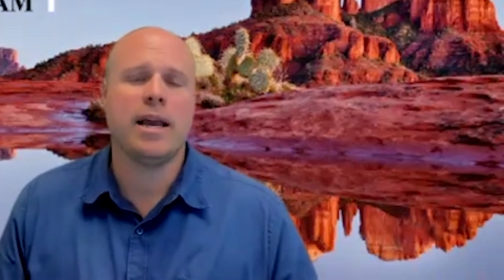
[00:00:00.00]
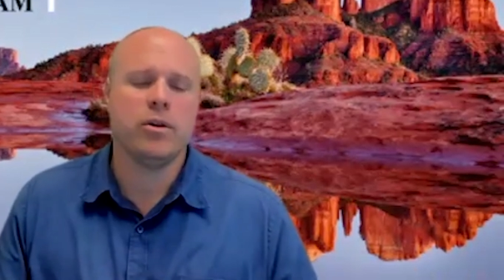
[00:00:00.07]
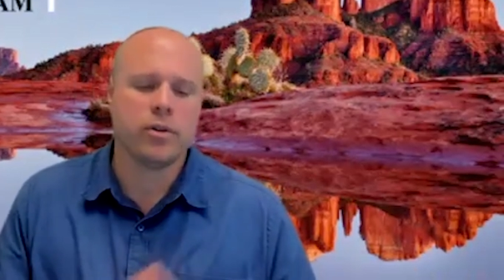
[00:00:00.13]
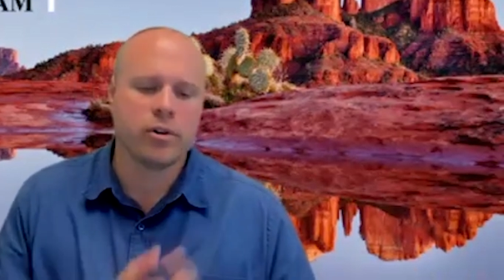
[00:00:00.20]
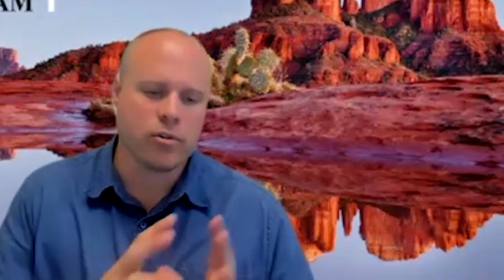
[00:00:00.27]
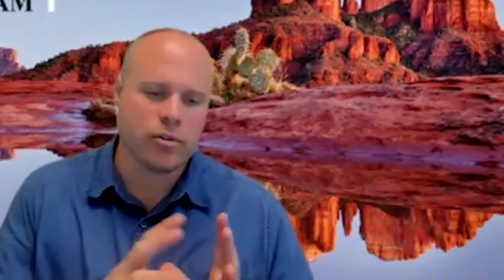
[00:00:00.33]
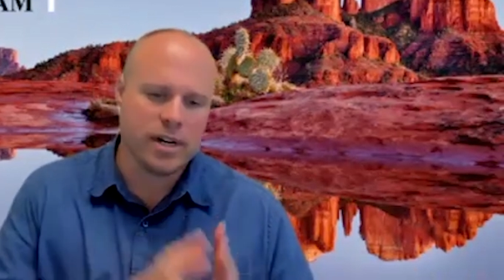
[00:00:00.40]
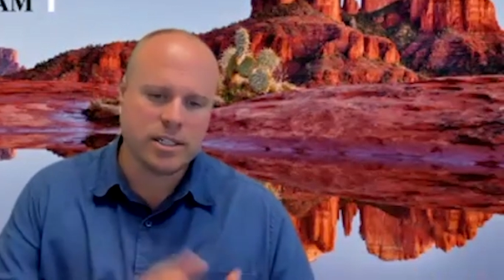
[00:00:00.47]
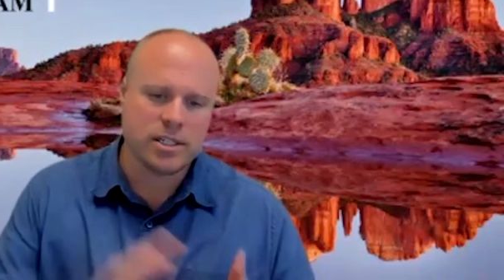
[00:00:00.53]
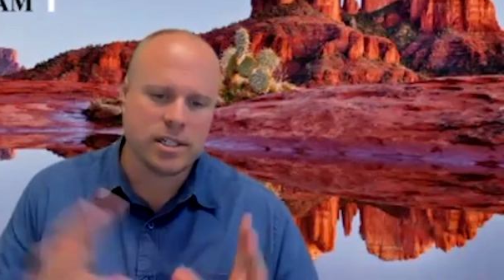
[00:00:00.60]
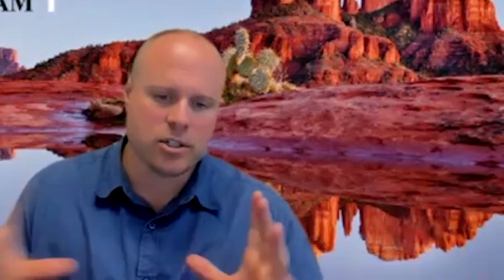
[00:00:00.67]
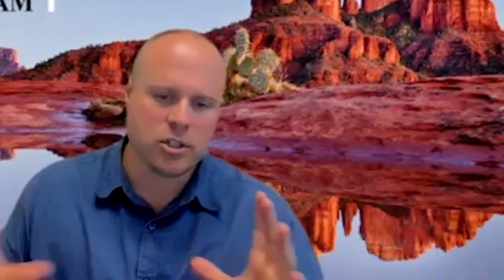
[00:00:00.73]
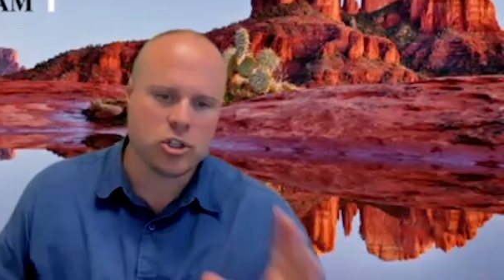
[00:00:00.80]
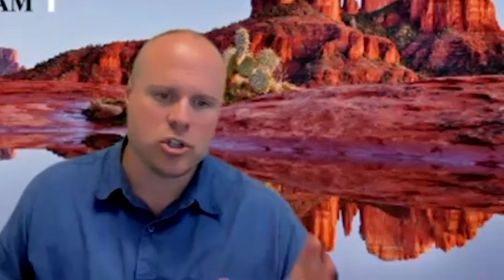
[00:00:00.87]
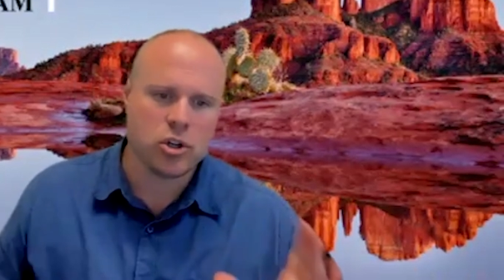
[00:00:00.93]
you increase
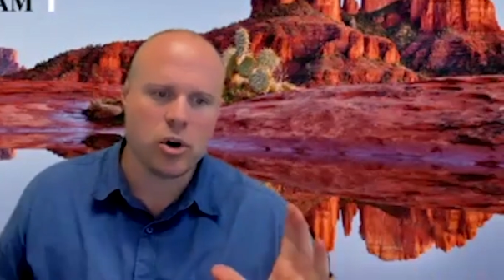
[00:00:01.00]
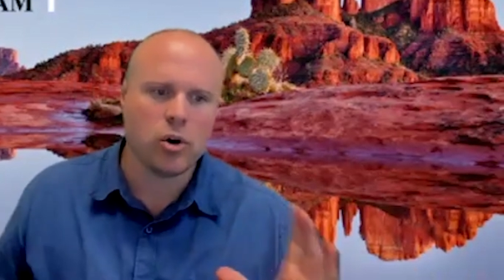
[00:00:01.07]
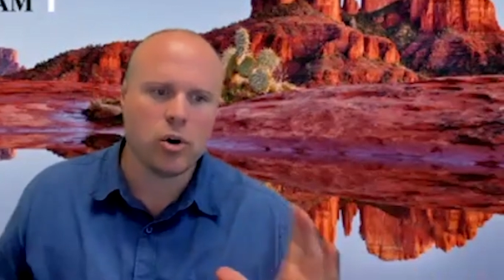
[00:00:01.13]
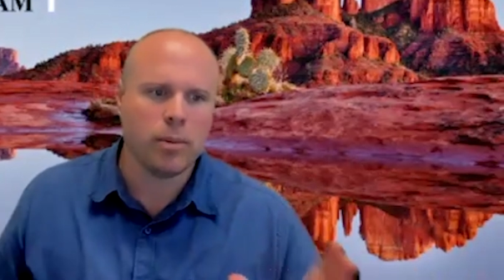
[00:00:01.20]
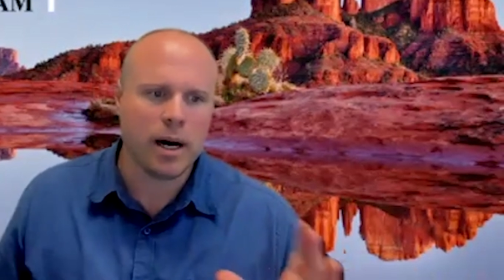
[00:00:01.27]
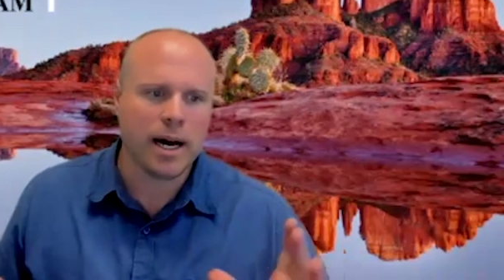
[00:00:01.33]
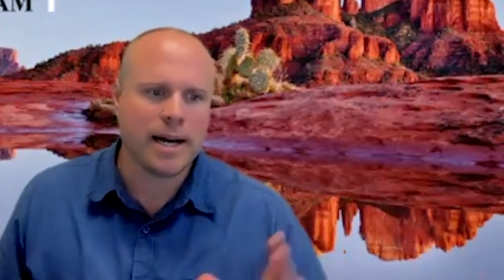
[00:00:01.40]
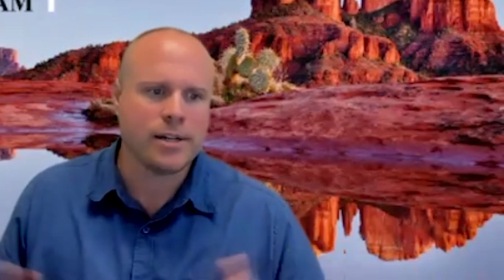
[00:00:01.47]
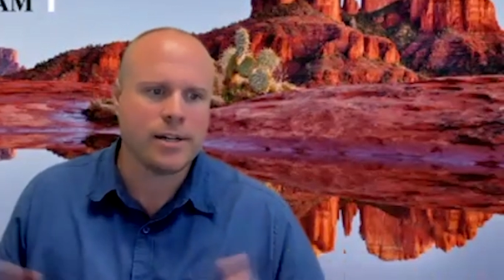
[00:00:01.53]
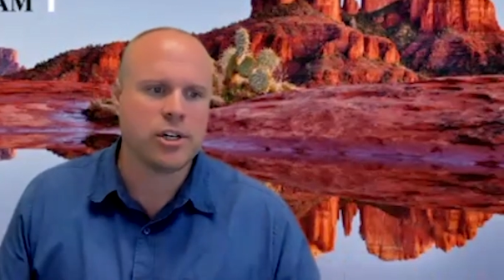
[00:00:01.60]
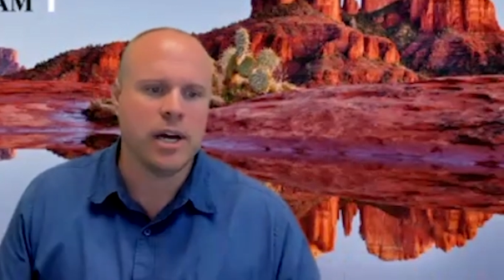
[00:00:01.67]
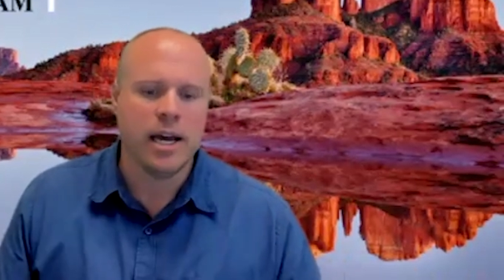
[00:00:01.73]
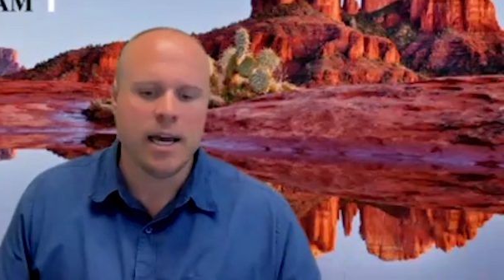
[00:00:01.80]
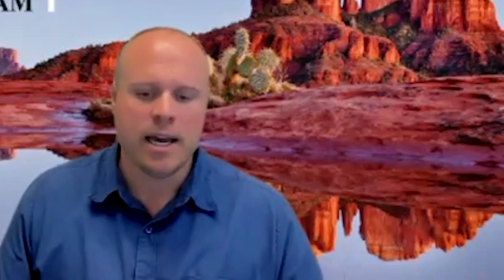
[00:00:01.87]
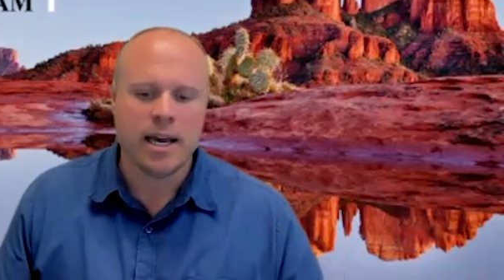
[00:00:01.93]
it so
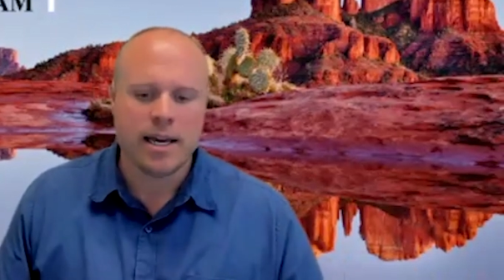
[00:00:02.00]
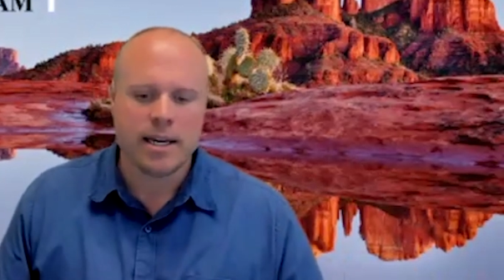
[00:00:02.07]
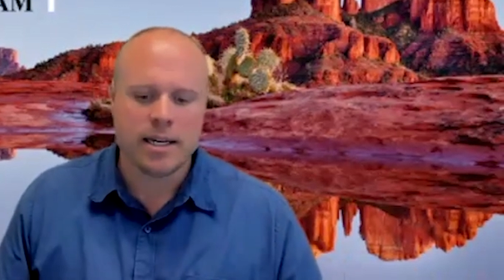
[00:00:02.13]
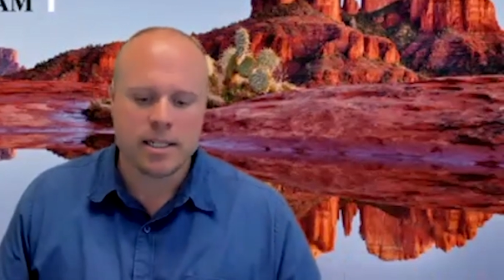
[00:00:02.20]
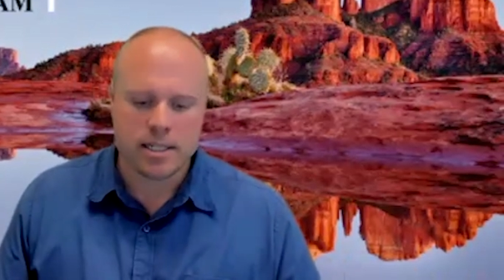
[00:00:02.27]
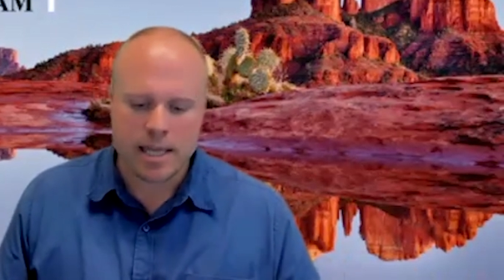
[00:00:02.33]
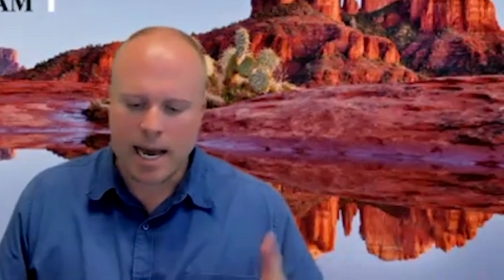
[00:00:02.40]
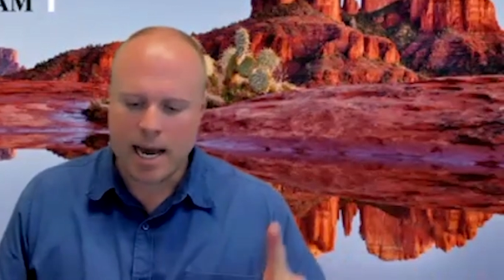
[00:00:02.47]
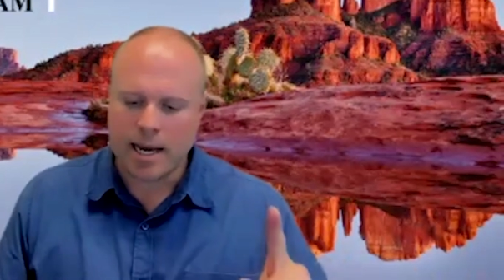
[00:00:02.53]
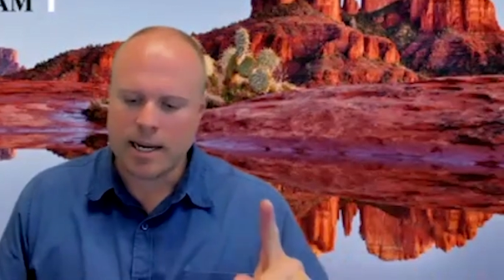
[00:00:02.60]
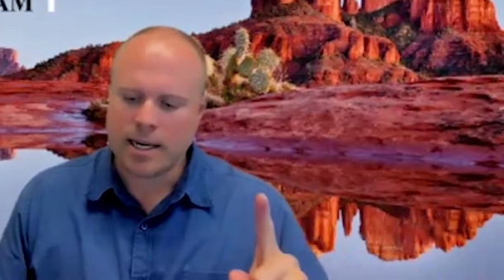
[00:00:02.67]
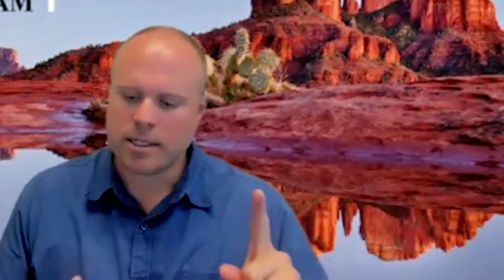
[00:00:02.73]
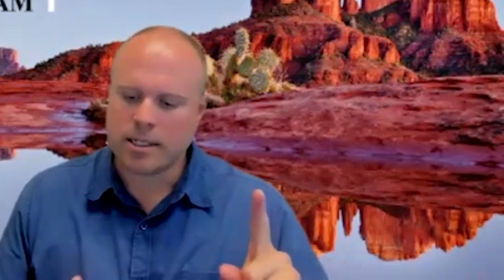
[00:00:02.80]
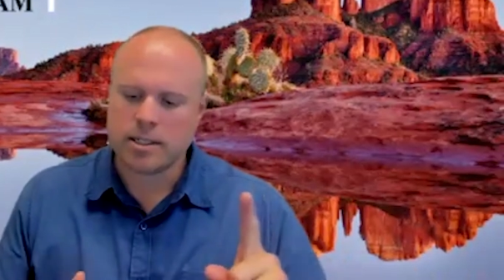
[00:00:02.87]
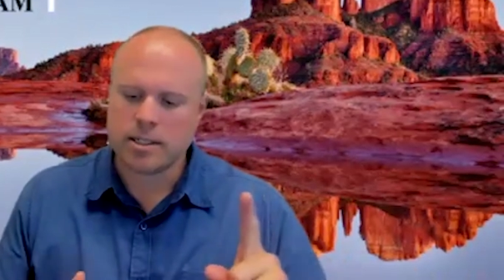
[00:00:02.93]
much is that
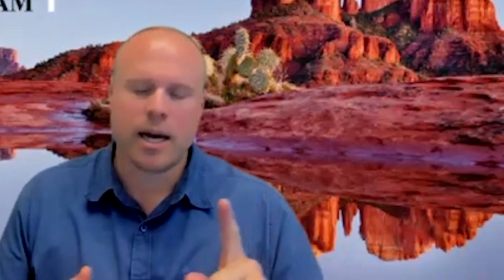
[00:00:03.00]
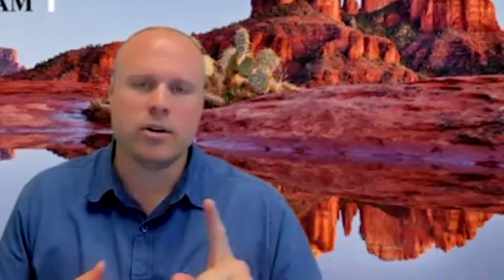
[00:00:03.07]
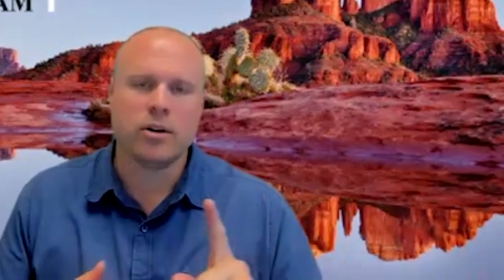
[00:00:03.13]
it's not